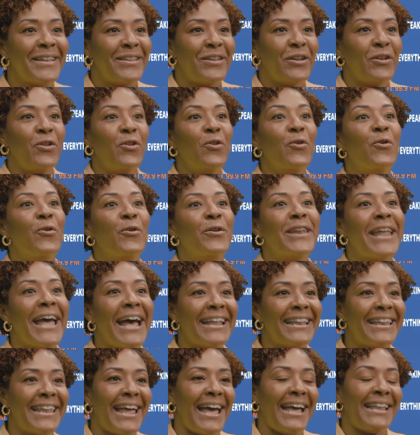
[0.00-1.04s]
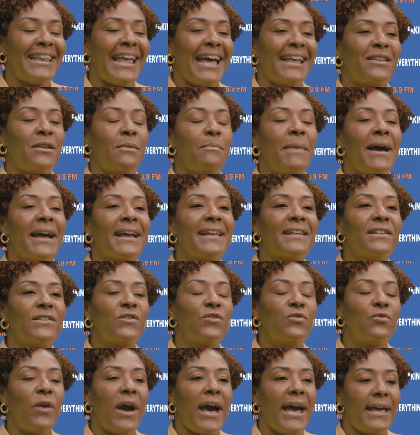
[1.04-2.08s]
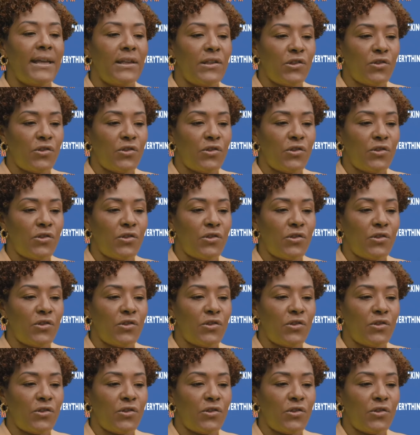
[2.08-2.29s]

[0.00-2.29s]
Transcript: The loan at the bank is too high.